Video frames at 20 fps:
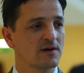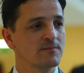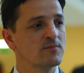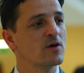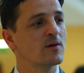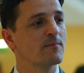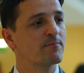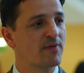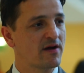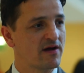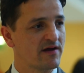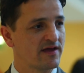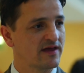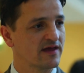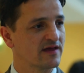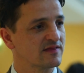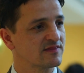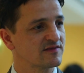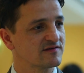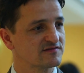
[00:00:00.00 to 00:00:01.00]
I'm not
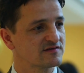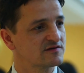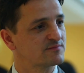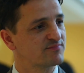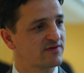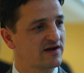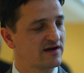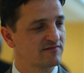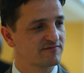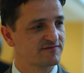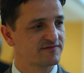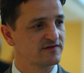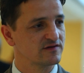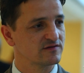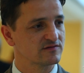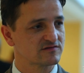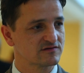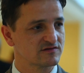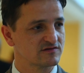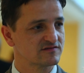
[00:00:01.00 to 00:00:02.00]
buying the sort of
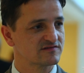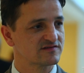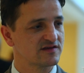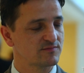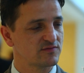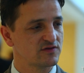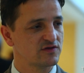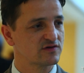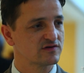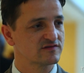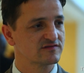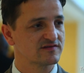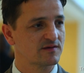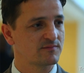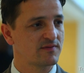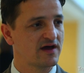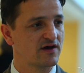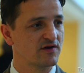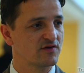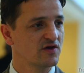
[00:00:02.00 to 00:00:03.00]
brownfield concept that you can
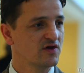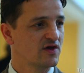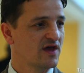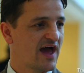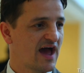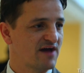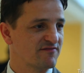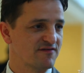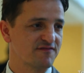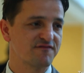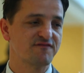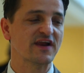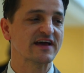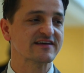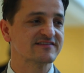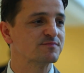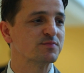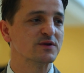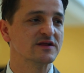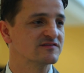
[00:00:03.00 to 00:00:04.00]
somehow have a
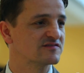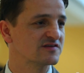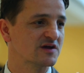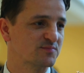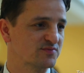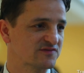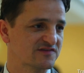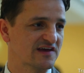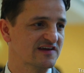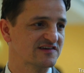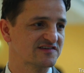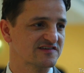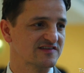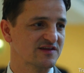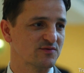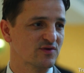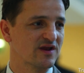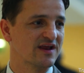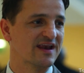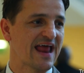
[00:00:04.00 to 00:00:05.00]
flexible interpretation
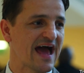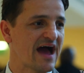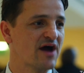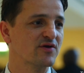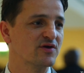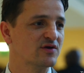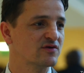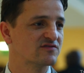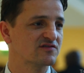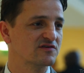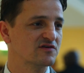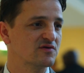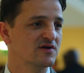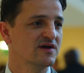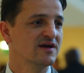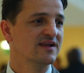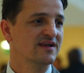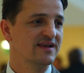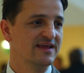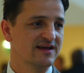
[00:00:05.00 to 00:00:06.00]
that will allow you to
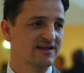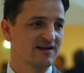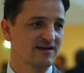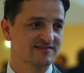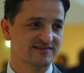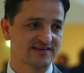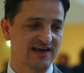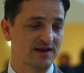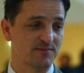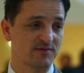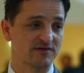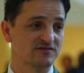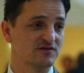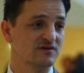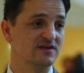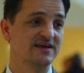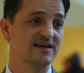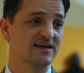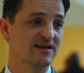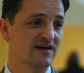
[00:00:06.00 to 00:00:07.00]
legalize cannabis
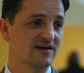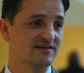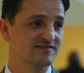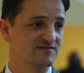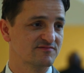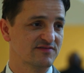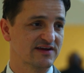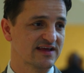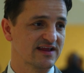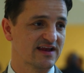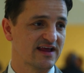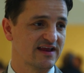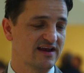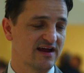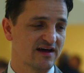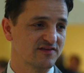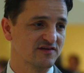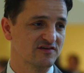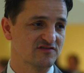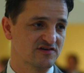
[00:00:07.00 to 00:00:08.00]
or legalize and regulate
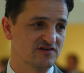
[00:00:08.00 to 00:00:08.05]
other